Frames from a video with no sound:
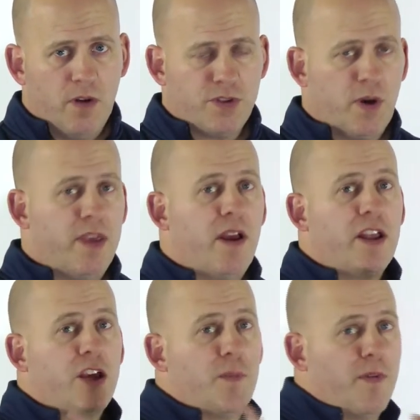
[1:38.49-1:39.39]
So I either had
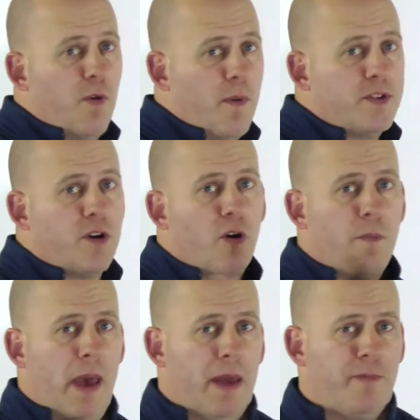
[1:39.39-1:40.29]
a good performance or
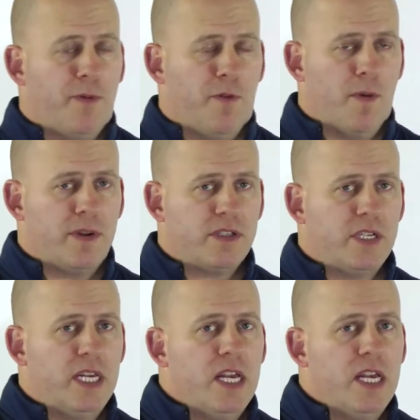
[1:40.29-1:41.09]
bad performance.